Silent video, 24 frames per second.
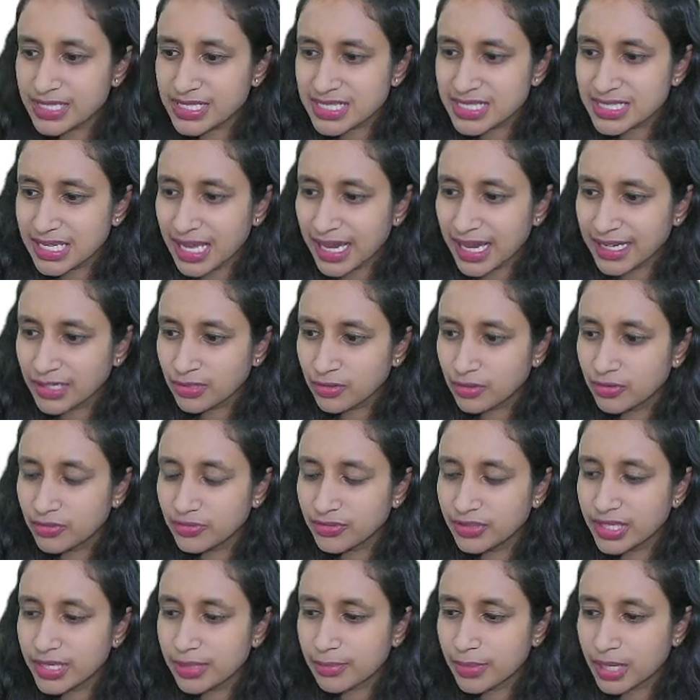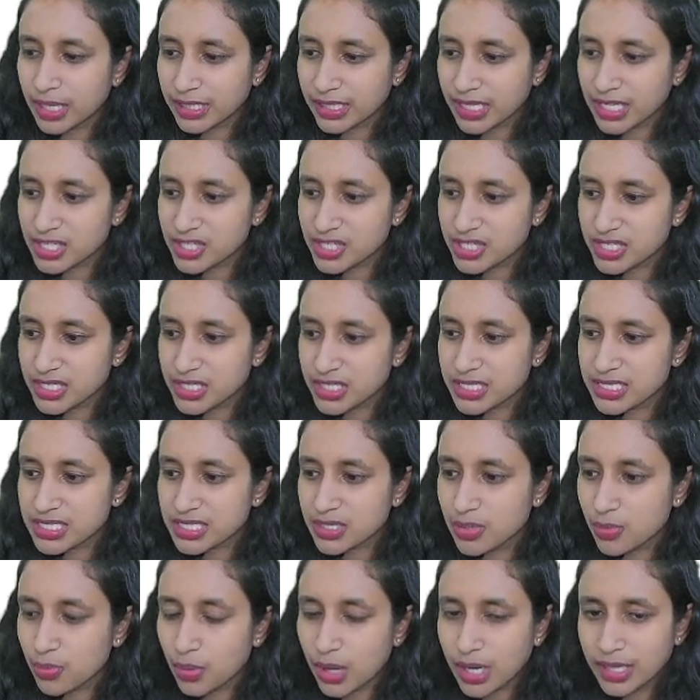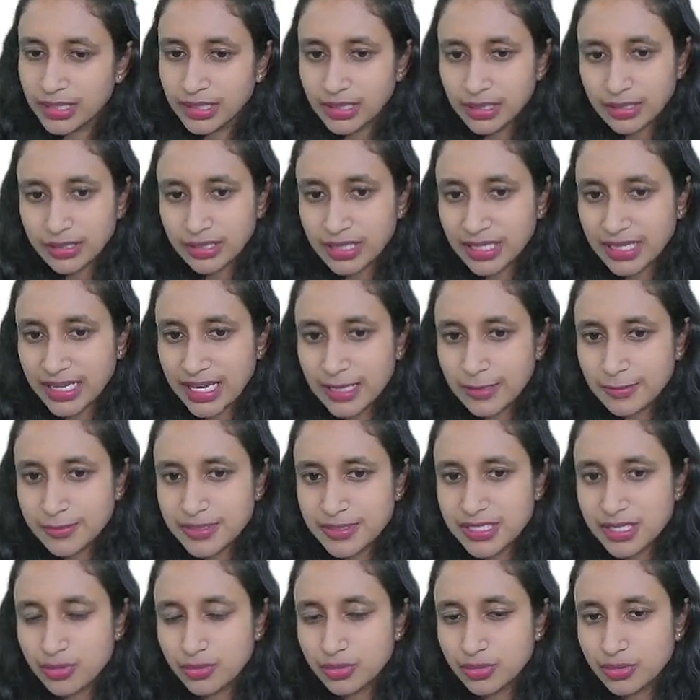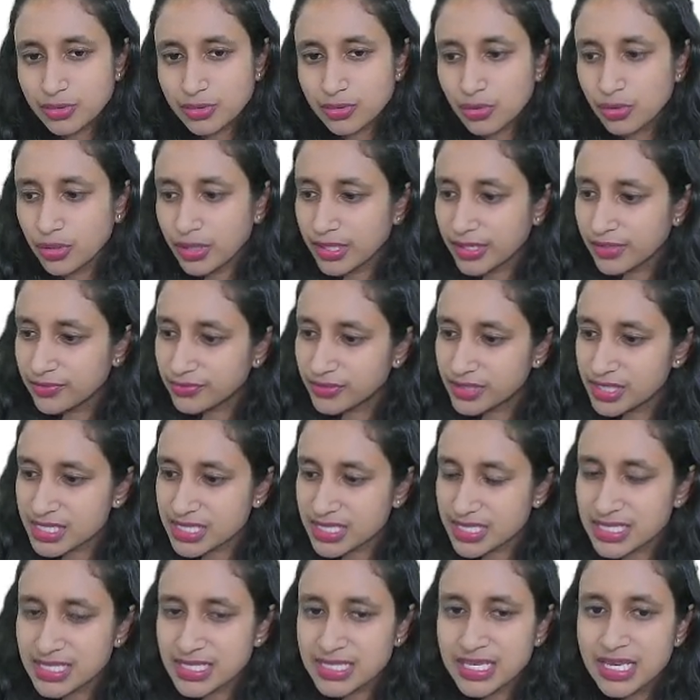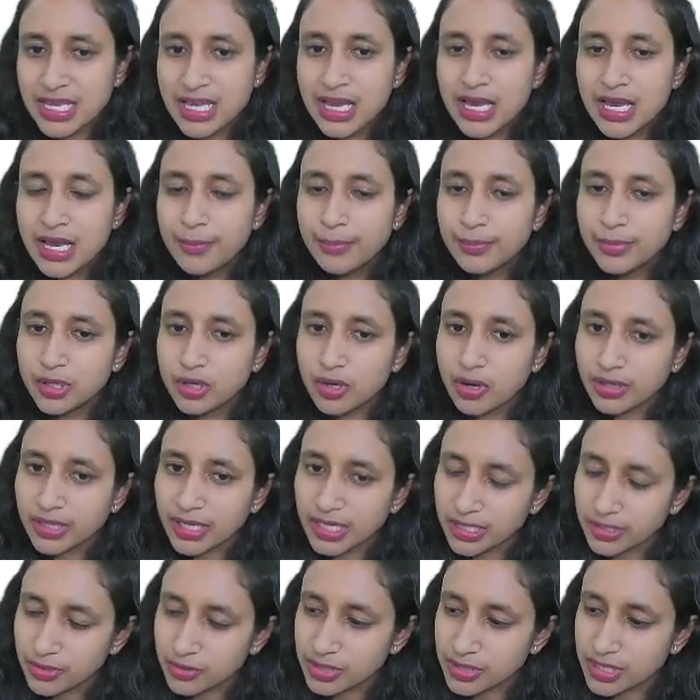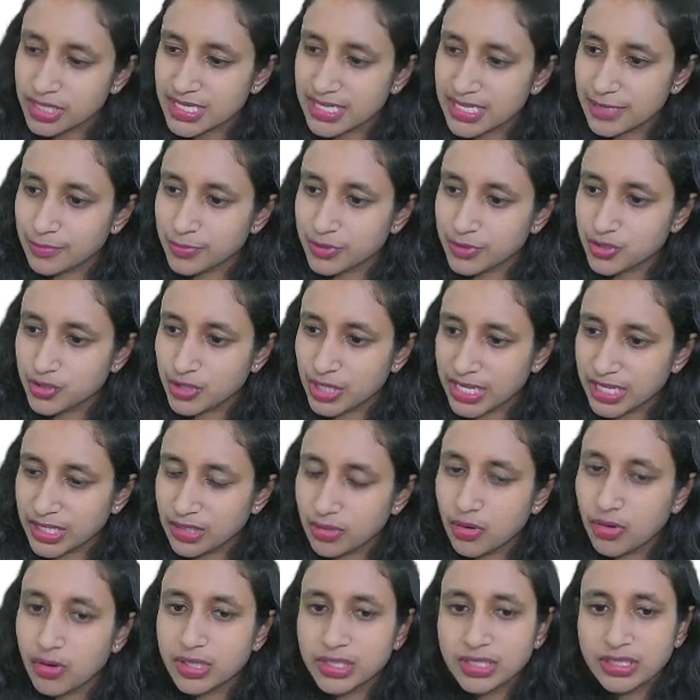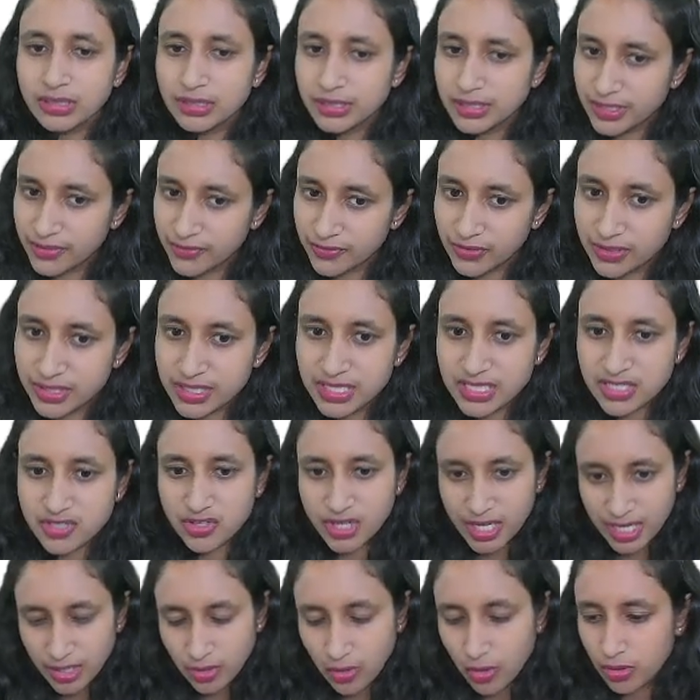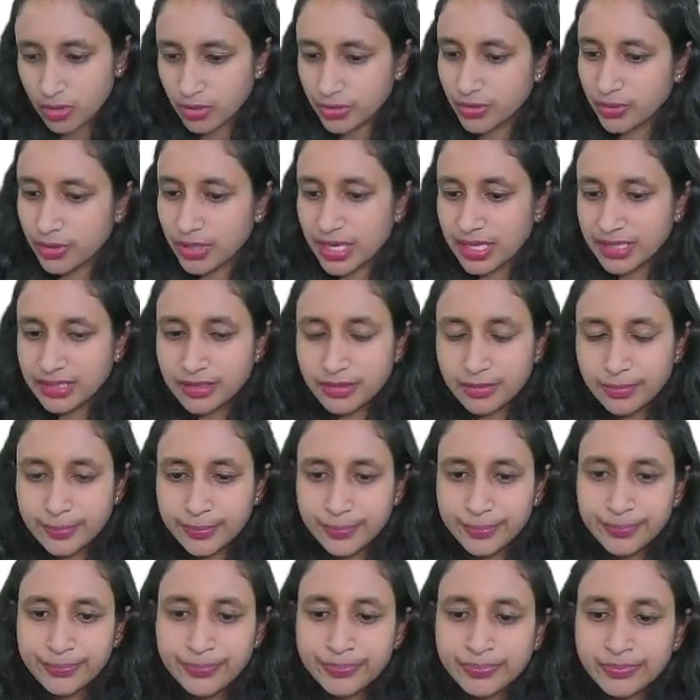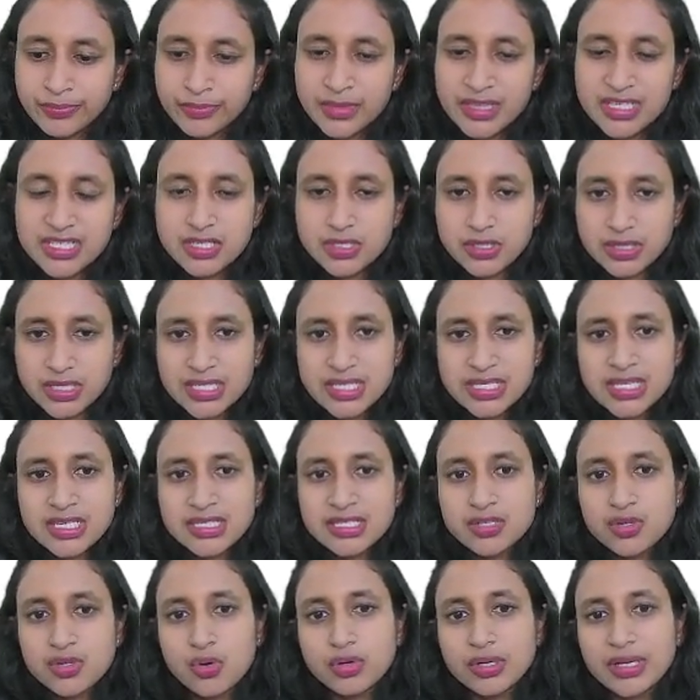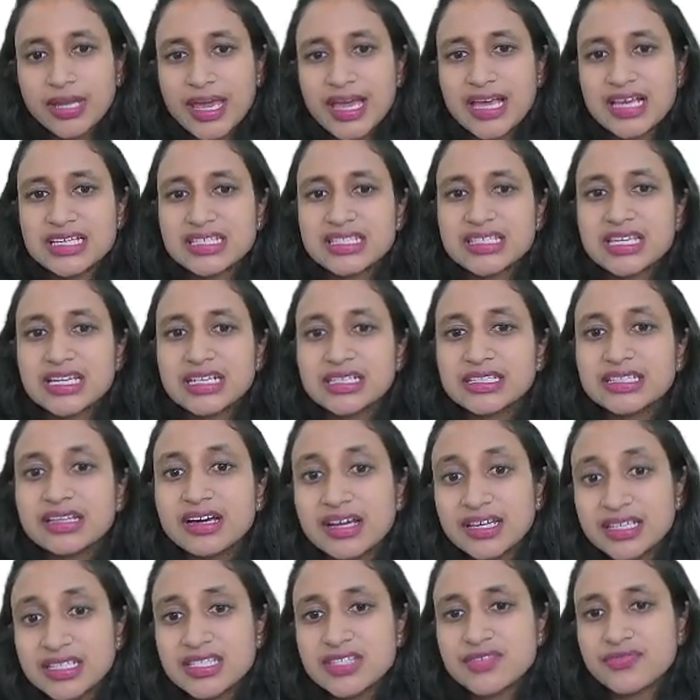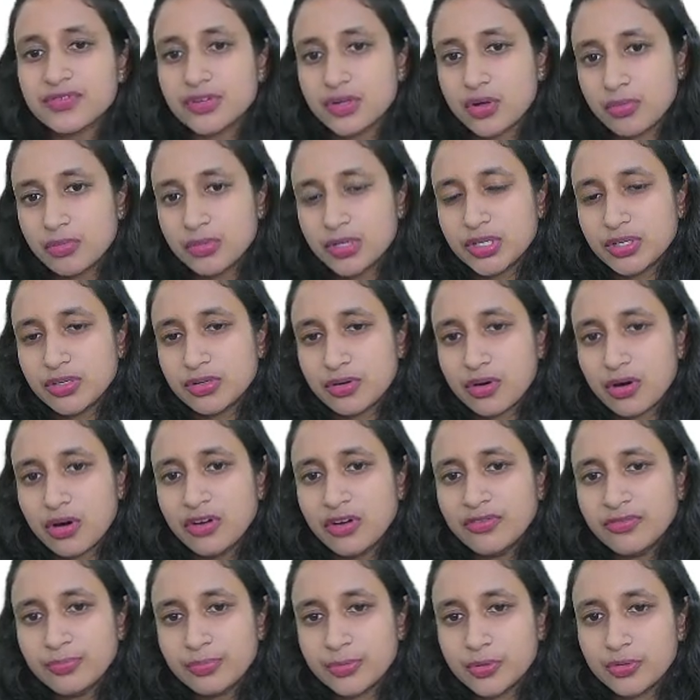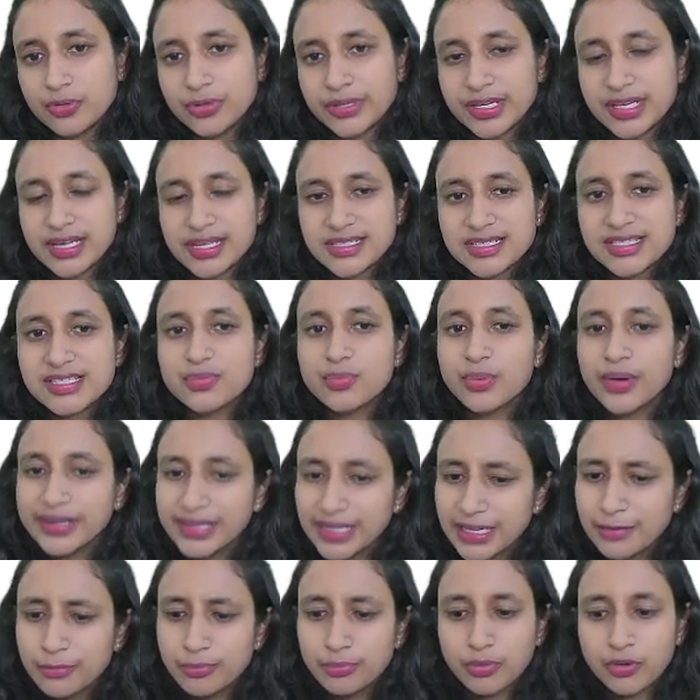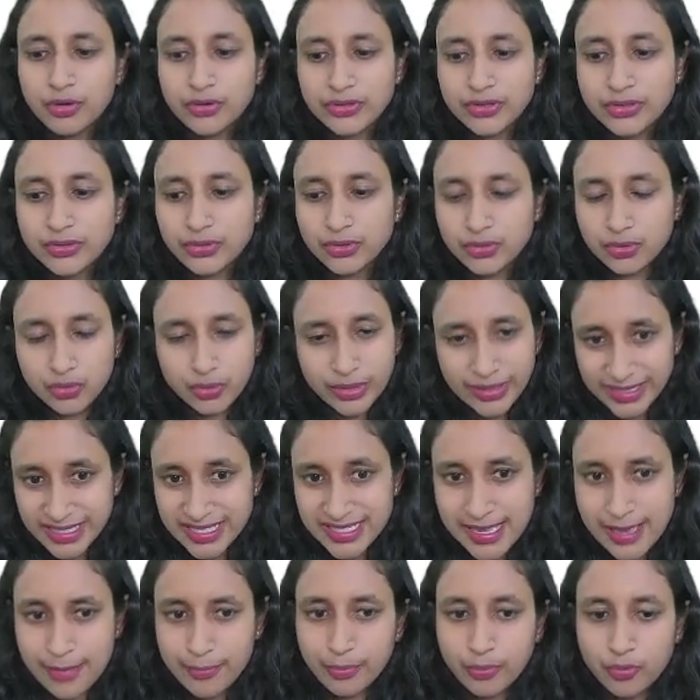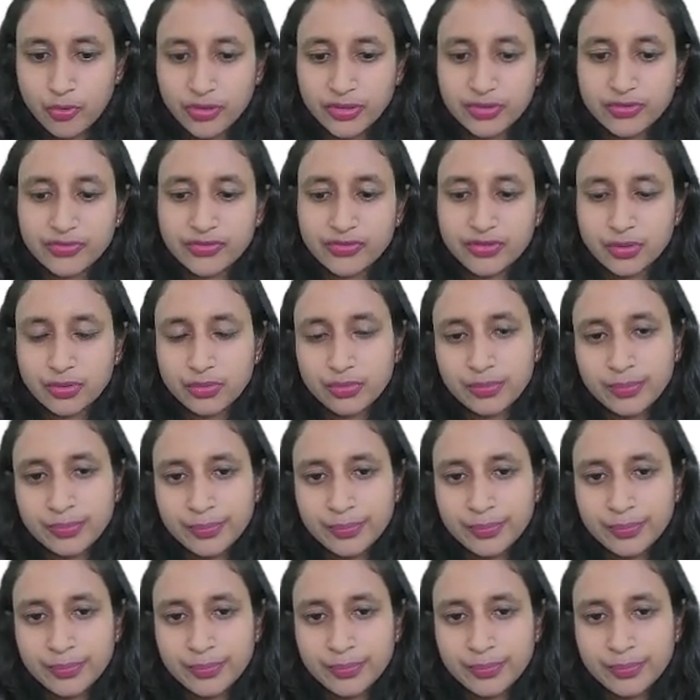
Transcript: line of demarcation is the one that helps you to know if this is belonging to the same strain or a different strain altogether. So this is known as Diene's phenomenon of Protease. Very important to know exam point of view.